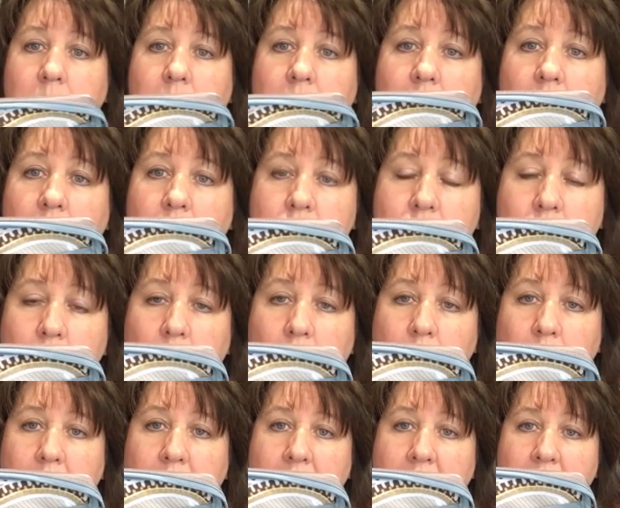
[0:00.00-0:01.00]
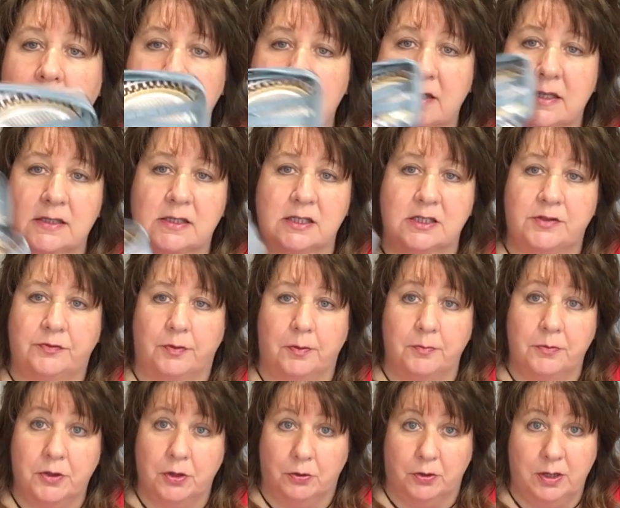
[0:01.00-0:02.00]
you know, jewelry case. This is from
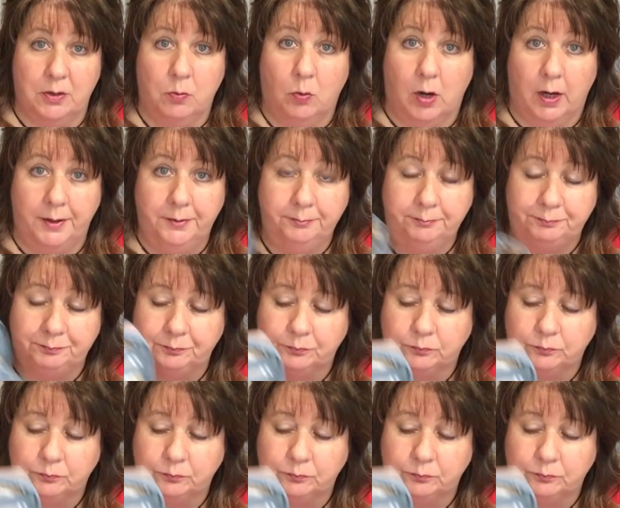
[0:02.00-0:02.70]
31.